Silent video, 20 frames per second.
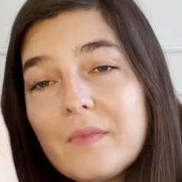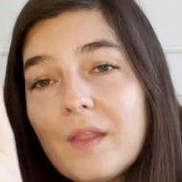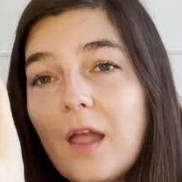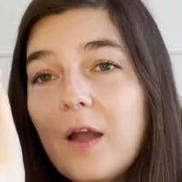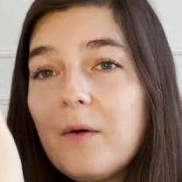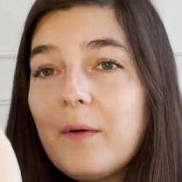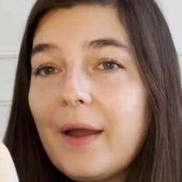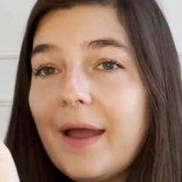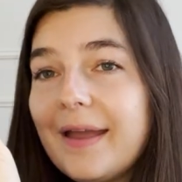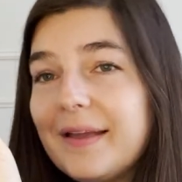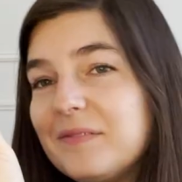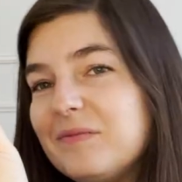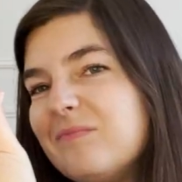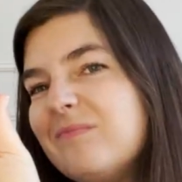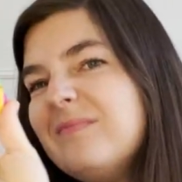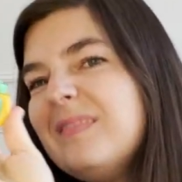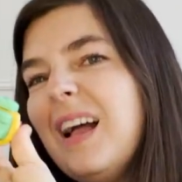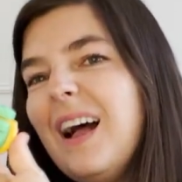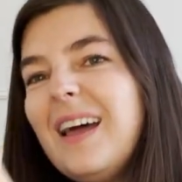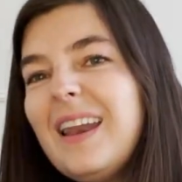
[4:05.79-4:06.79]
Okay,
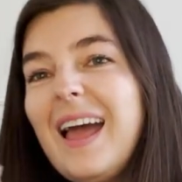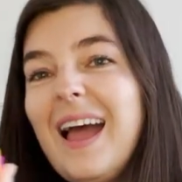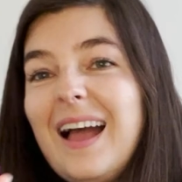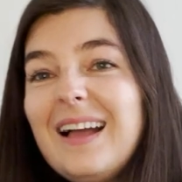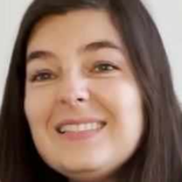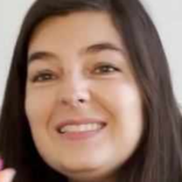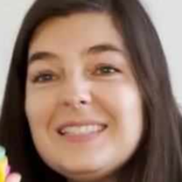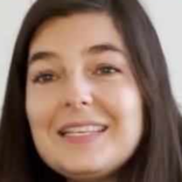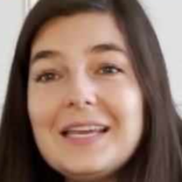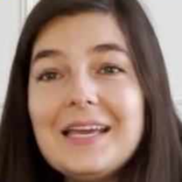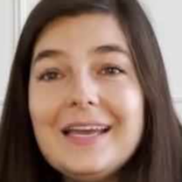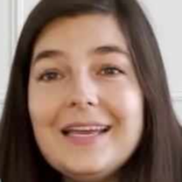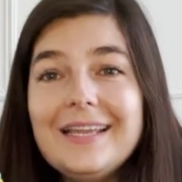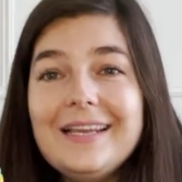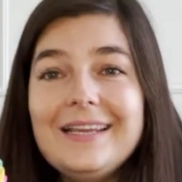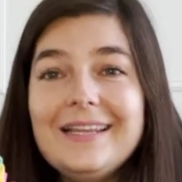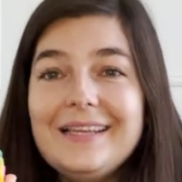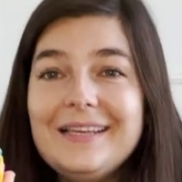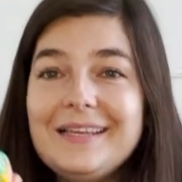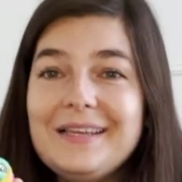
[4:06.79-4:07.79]
not as good,
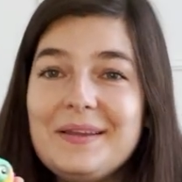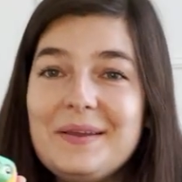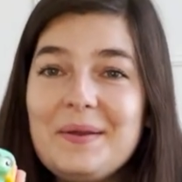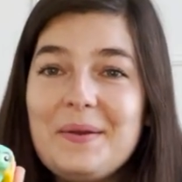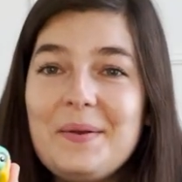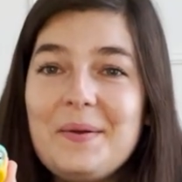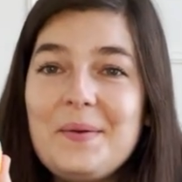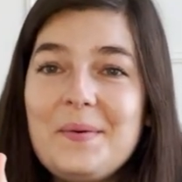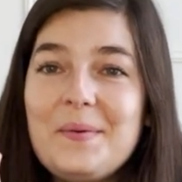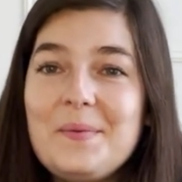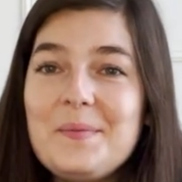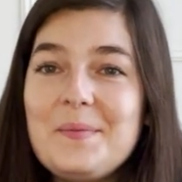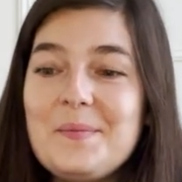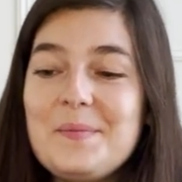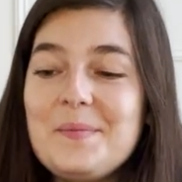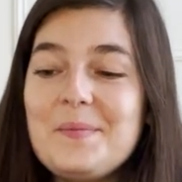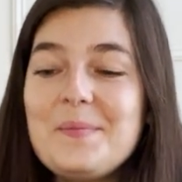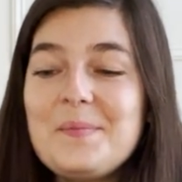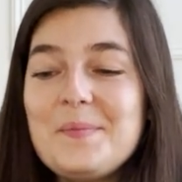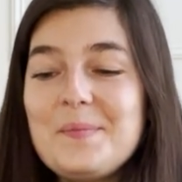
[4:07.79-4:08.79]

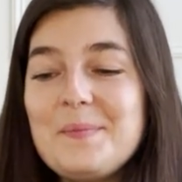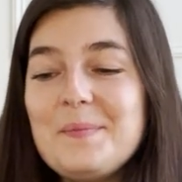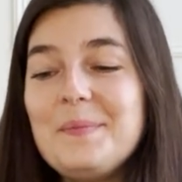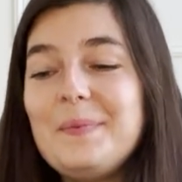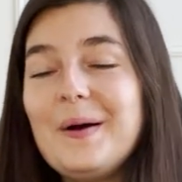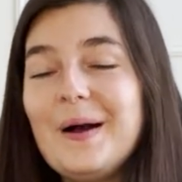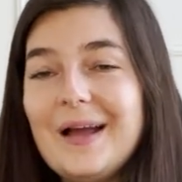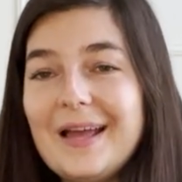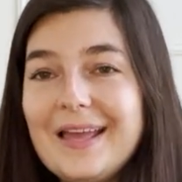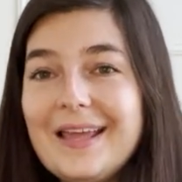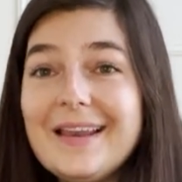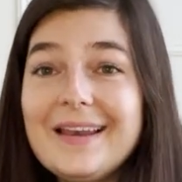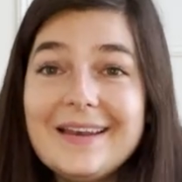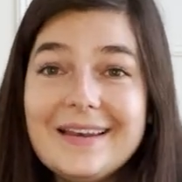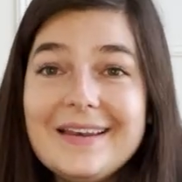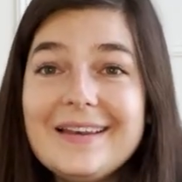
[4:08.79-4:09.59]
but